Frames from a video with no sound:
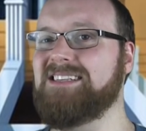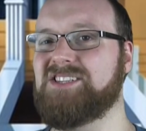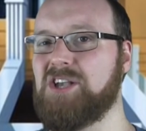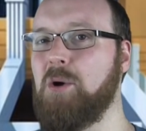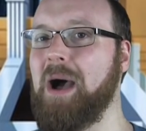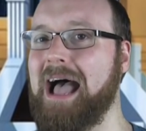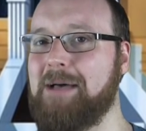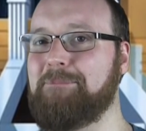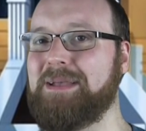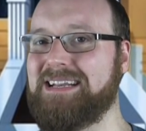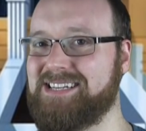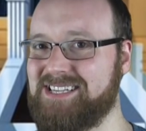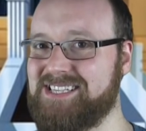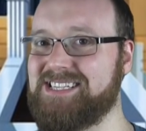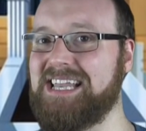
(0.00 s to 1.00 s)
so happy
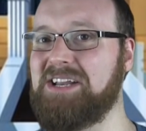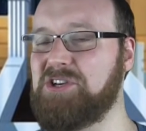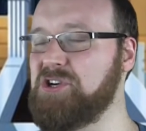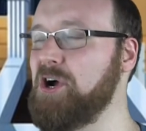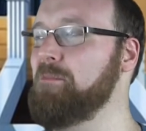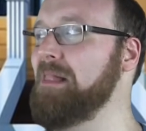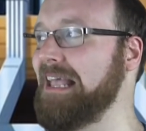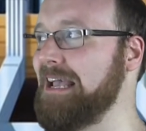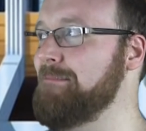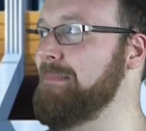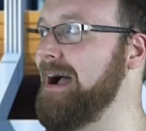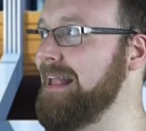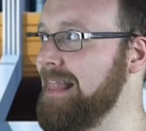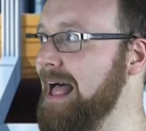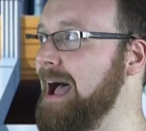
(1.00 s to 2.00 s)
to see Chumley in my
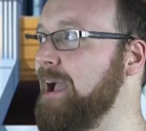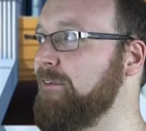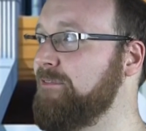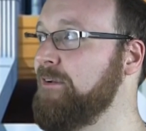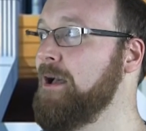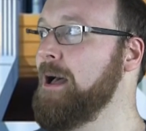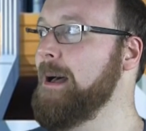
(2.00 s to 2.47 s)
life,